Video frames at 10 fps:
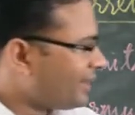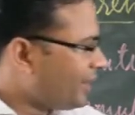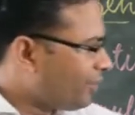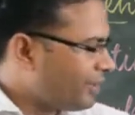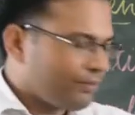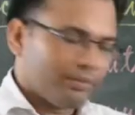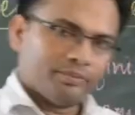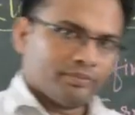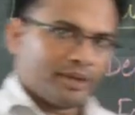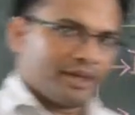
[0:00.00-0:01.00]
unit
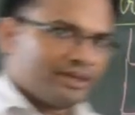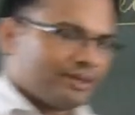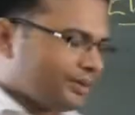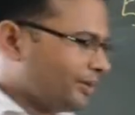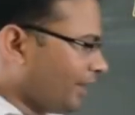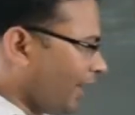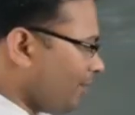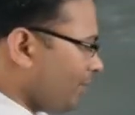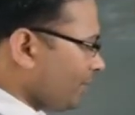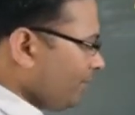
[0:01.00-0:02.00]
is
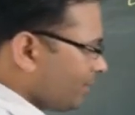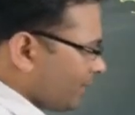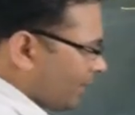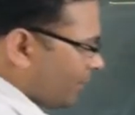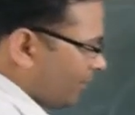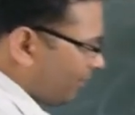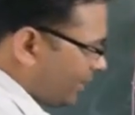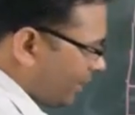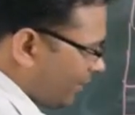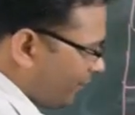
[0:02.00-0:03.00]
ampere. Now there
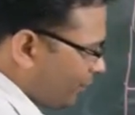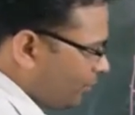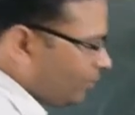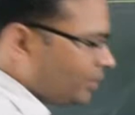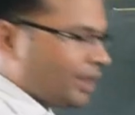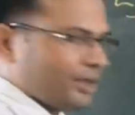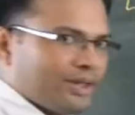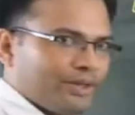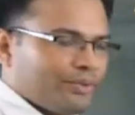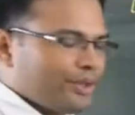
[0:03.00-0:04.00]
are few other
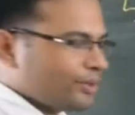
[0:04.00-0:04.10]
units